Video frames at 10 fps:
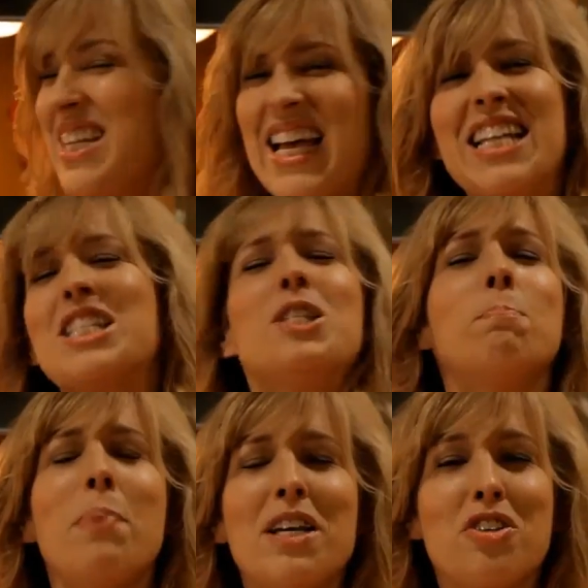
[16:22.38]
and
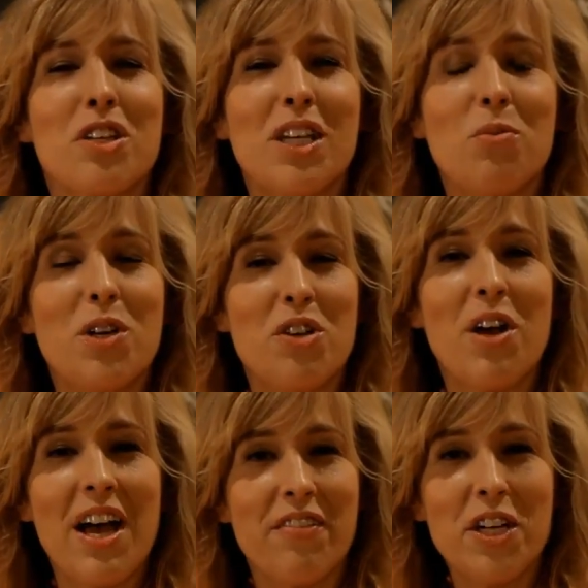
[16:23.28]
especially when you're
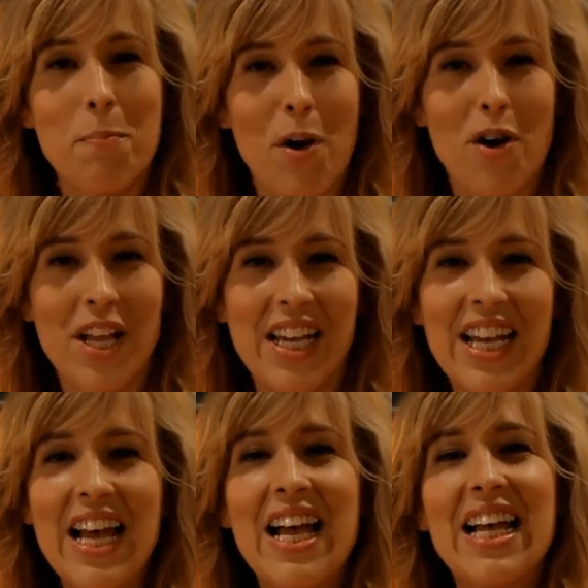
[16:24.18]
having a party.
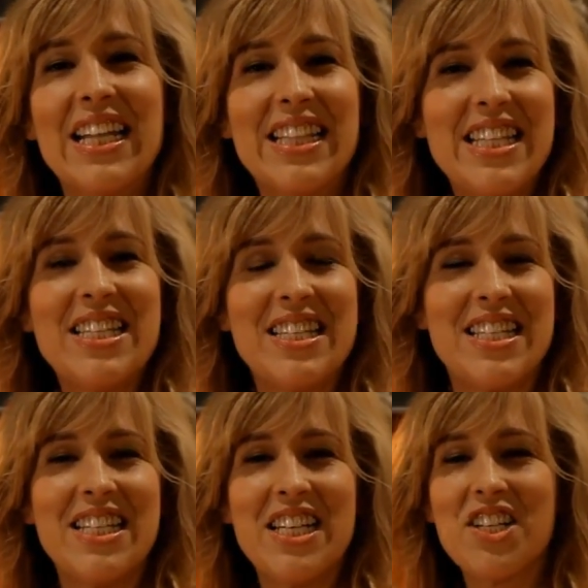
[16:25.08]
This is a
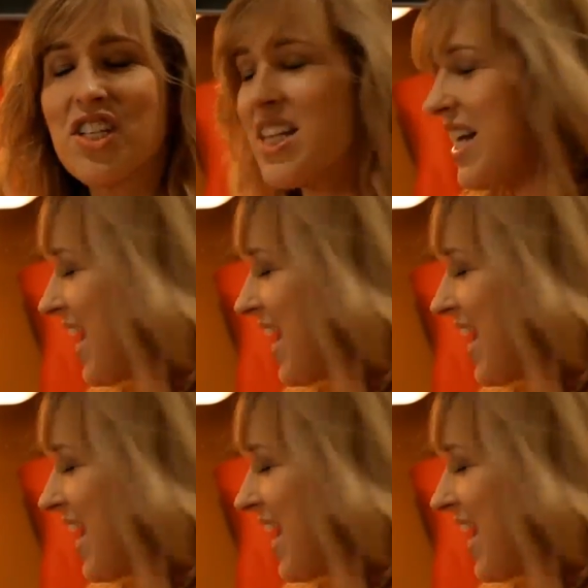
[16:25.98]
dish that